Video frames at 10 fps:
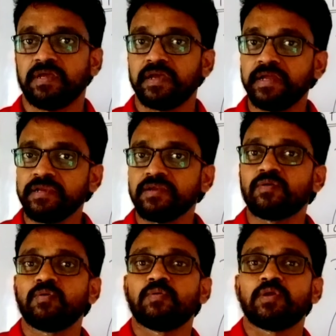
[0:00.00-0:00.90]
in
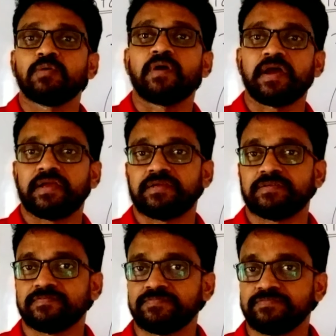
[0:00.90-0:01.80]
codomain.
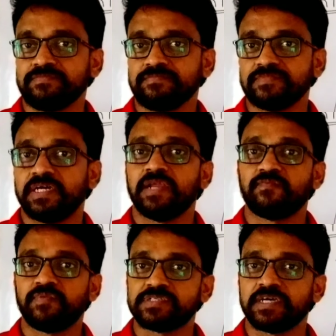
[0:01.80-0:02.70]
Then
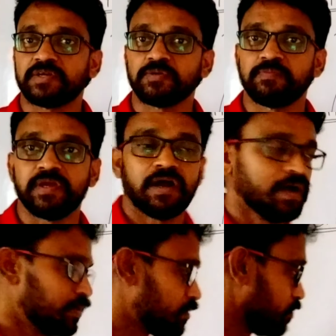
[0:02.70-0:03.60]
F is said to be
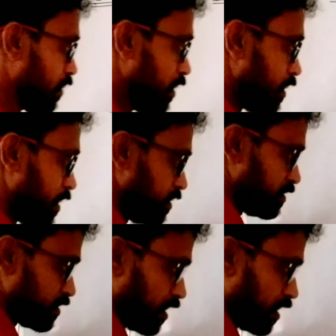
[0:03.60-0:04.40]
onto. In this